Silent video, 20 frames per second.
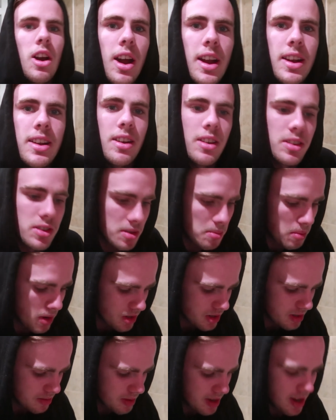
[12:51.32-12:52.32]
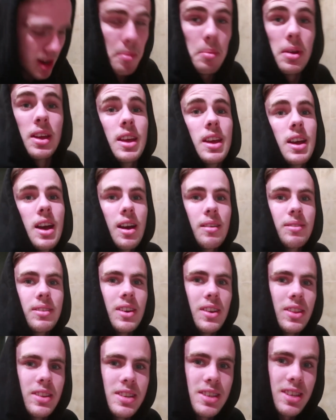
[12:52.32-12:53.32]
All right, not supposed to be up here. I've
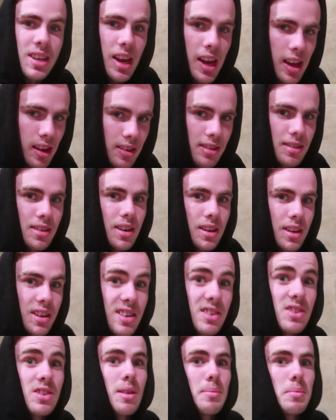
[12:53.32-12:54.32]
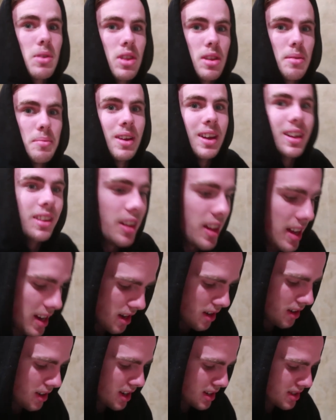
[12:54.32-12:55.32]
got the scales. I'm going to jump on them and
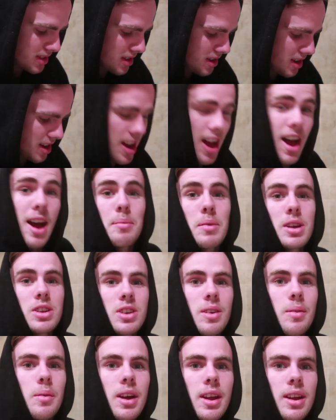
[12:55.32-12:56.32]
let you guys know how much I